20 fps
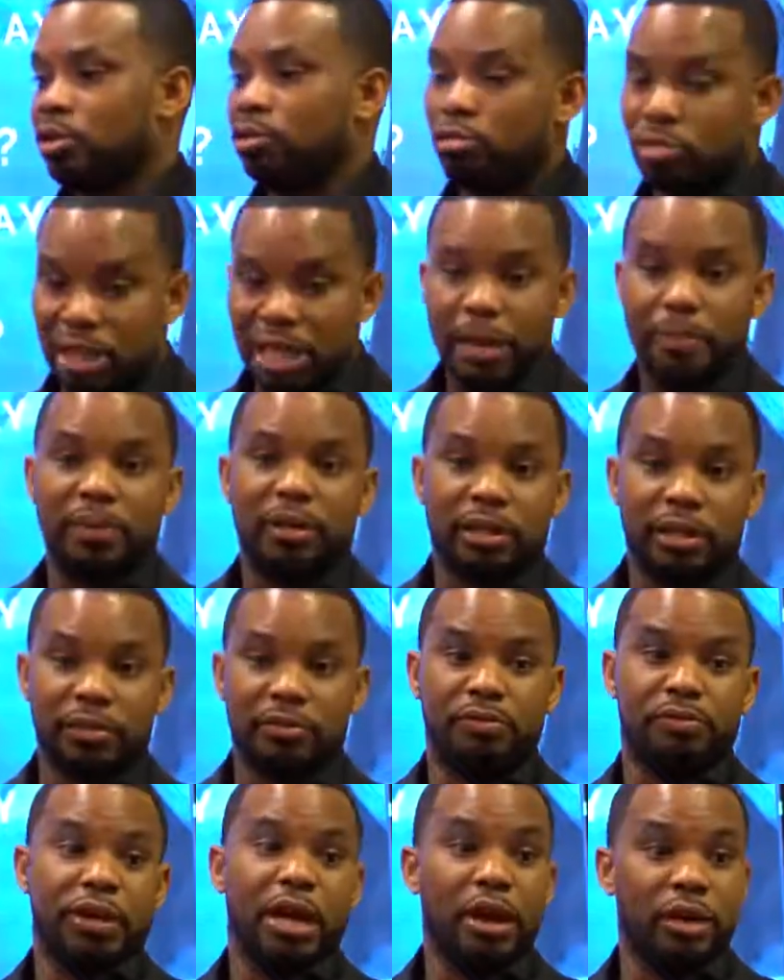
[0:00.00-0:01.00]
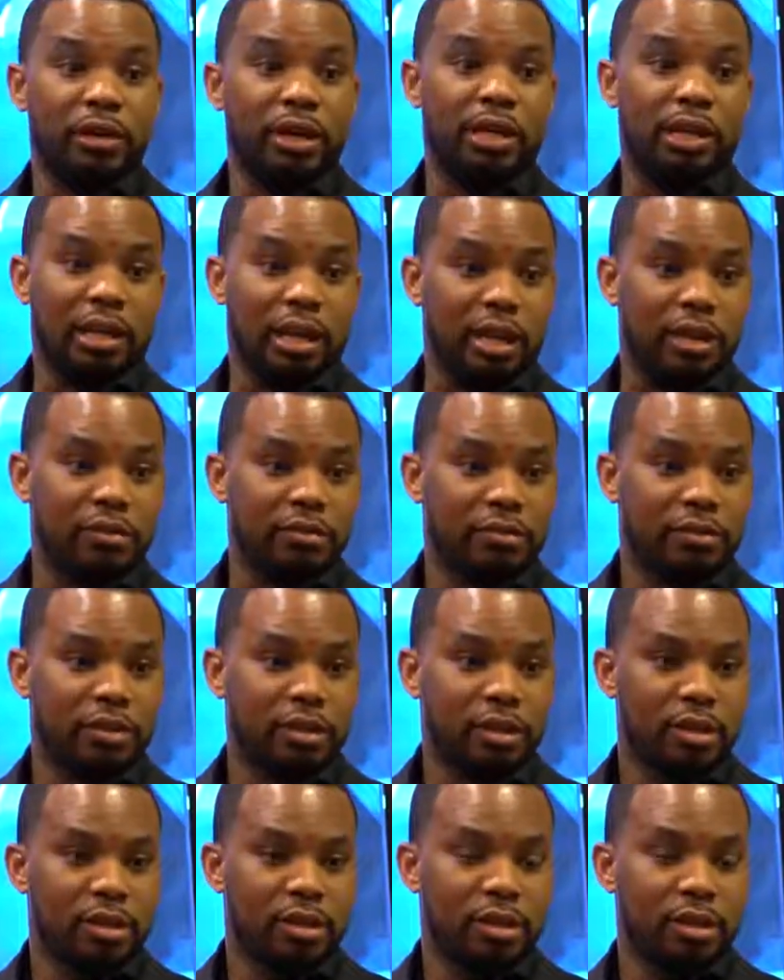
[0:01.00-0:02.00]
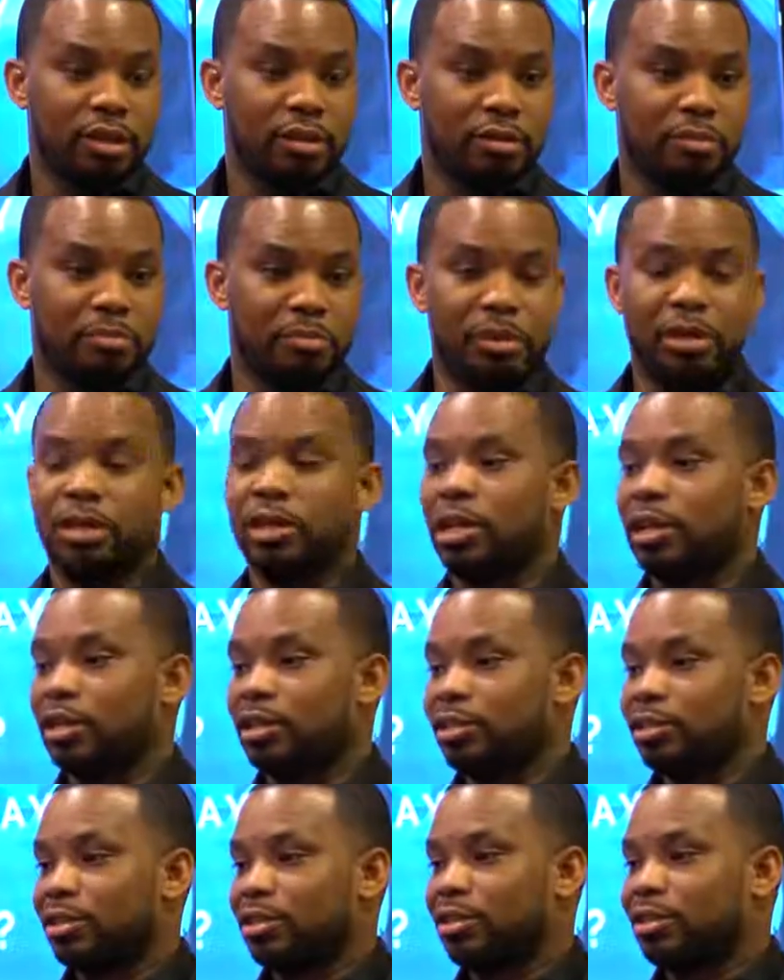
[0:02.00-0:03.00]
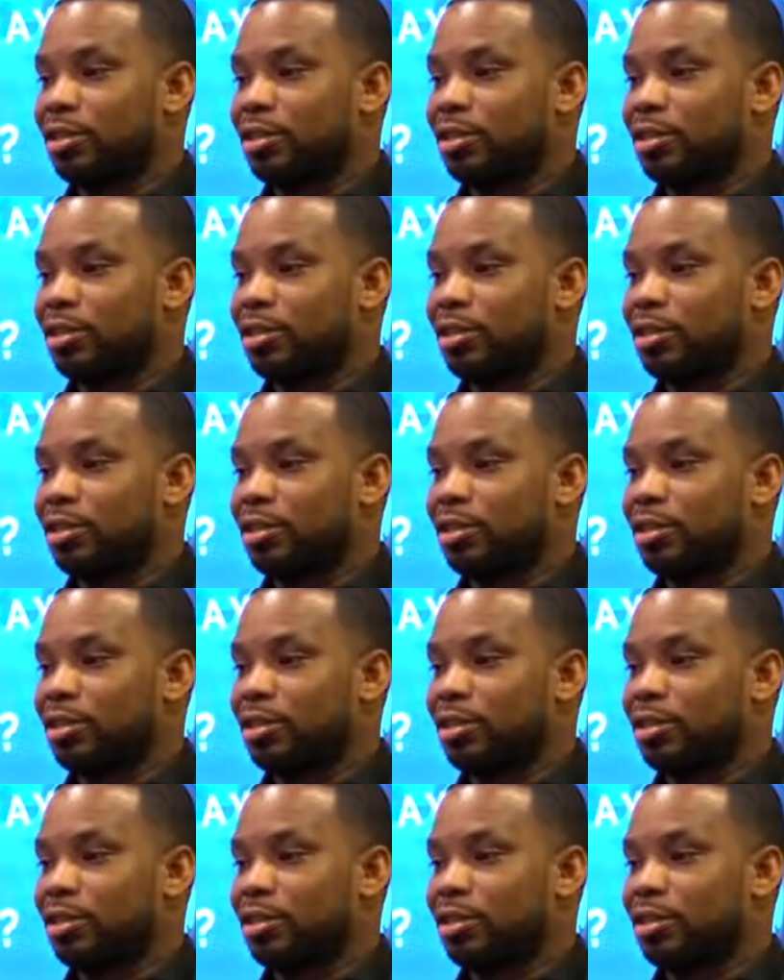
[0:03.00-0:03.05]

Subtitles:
You typically fail in life because